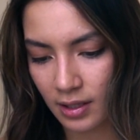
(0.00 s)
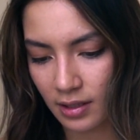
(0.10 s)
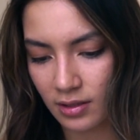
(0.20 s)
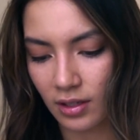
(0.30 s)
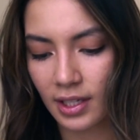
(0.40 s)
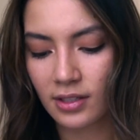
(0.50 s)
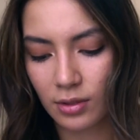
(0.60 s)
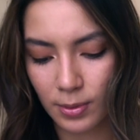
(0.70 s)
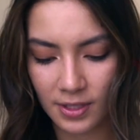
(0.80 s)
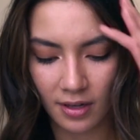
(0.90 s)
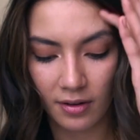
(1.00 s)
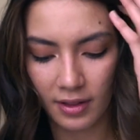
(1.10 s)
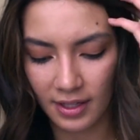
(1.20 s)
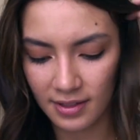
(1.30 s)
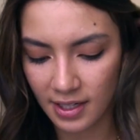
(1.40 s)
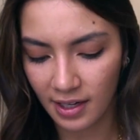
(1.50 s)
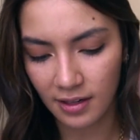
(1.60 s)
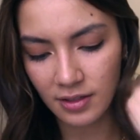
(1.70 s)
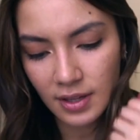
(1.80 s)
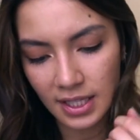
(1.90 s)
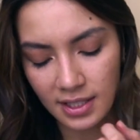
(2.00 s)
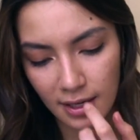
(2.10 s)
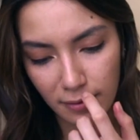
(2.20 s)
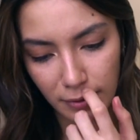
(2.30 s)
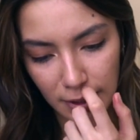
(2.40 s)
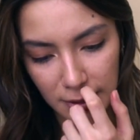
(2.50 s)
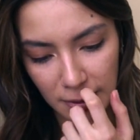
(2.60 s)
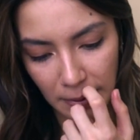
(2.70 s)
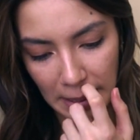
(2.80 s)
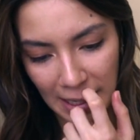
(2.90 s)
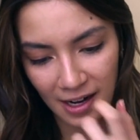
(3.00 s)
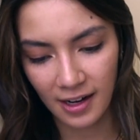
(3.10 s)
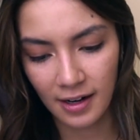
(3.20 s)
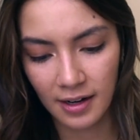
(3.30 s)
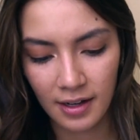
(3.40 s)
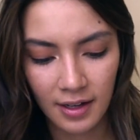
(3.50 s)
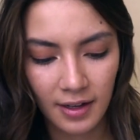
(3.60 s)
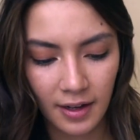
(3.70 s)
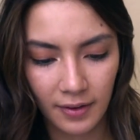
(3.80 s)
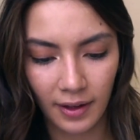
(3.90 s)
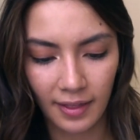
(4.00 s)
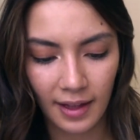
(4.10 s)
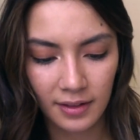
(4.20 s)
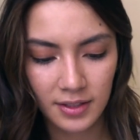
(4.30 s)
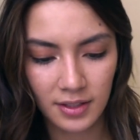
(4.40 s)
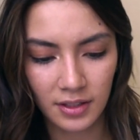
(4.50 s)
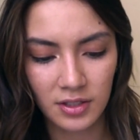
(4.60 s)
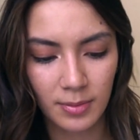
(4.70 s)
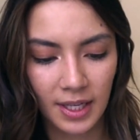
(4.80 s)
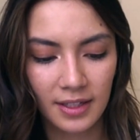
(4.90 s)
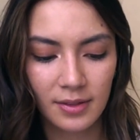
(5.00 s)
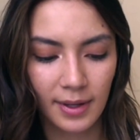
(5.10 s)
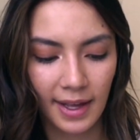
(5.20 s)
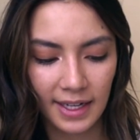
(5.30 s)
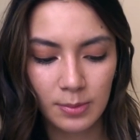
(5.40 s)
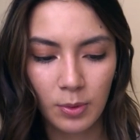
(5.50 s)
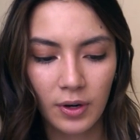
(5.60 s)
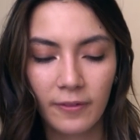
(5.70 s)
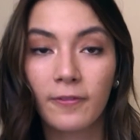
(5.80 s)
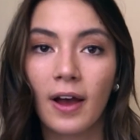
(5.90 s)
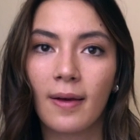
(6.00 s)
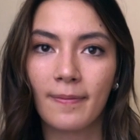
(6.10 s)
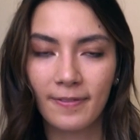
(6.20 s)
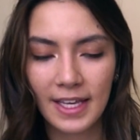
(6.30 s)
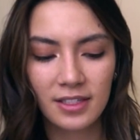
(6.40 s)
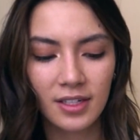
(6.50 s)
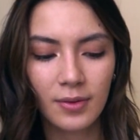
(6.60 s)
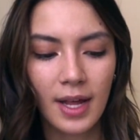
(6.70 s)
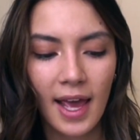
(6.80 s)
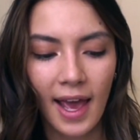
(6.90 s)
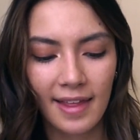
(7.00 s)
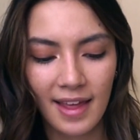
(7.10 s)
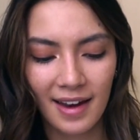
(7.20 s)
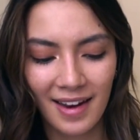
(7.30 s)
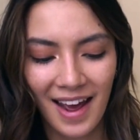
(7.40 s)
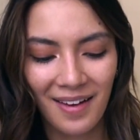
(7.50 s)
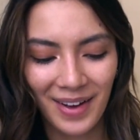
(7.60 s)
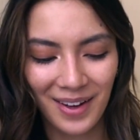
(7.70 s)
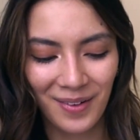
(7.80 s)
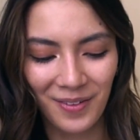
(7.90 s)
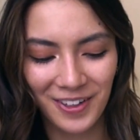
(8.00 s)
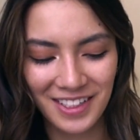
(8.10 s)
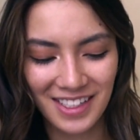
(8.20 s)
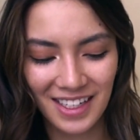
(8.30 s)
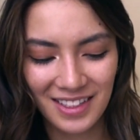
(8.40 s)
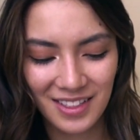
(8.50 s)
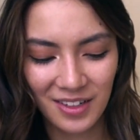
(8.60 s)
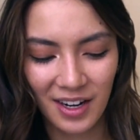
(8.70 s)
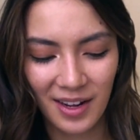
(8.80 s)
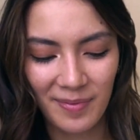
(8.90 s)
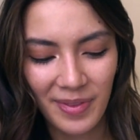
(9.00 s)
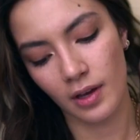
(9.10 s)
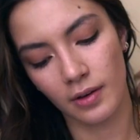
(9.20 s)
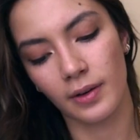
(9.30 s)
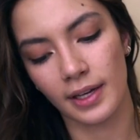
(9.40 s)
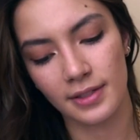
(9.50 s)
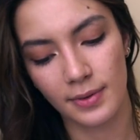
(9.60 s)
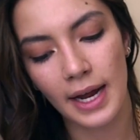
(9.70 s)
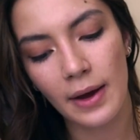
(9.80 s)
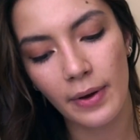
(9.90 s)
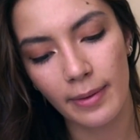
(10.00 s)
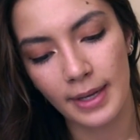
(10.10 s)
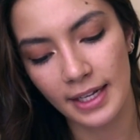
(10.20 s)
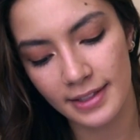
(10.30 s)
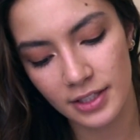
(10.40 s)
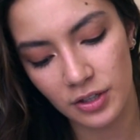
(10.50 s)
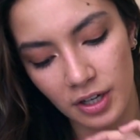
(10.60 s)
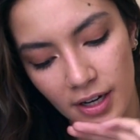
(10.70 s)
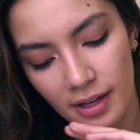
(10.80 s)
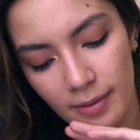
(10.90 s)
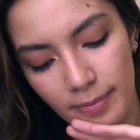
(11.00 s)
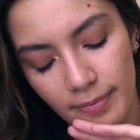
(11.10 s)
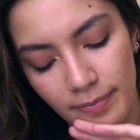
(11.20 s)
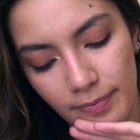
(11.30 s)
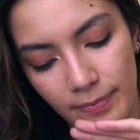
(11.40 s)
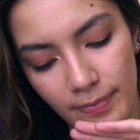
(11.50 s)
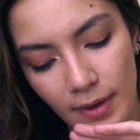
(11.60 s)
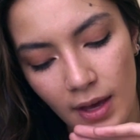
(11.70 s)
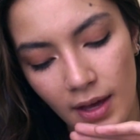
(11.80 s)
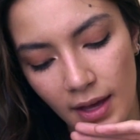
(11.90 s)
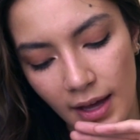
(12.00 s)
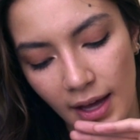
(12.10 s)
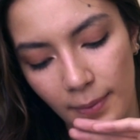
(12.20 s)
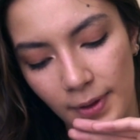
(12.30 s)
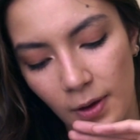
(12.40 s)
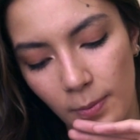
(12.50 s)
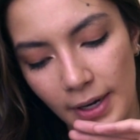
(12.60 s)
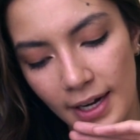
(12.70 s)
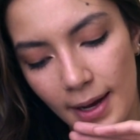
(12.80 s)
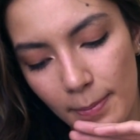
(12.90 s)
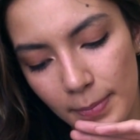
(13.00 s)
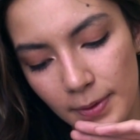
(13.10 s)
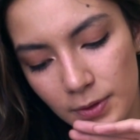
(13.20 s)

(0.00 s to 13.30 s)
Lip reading: It's all like super subtle things in here, so that's kind of what I'll do here. Okay, that looks good to me, so I'll export from Facetune, and then now I go over into Instagram. Okay, so now I'm in Instagram. I will open it up,